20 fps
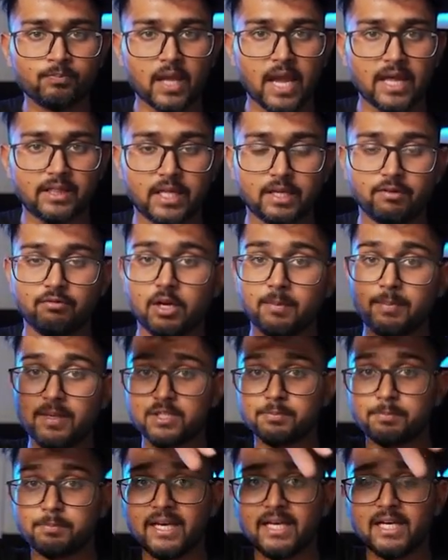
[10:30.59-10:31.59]
and then we'll be
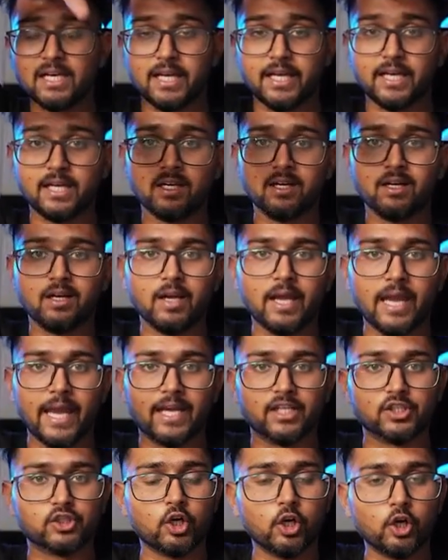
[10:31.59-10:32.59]
sprinkling
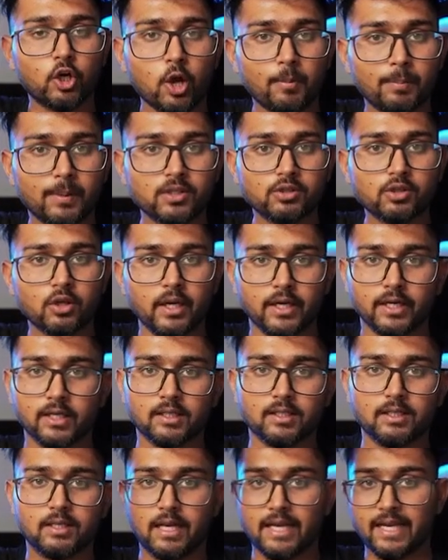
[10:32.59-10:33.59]
extra toppings on it,
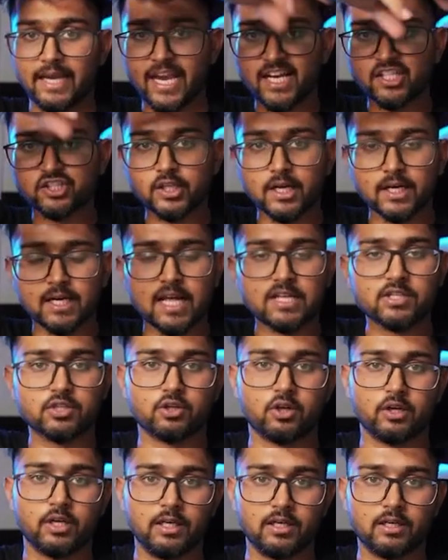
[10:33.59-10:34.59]
like extra classes
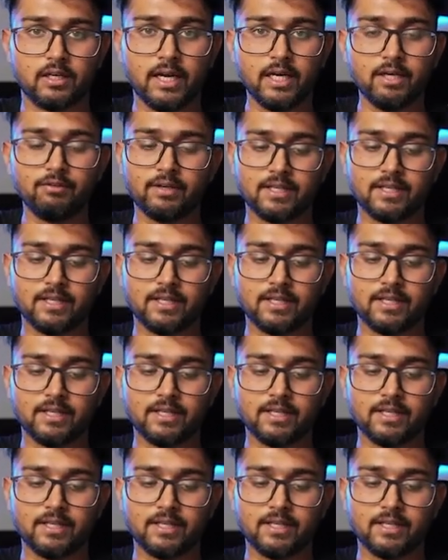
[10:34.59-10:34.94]
on it, right?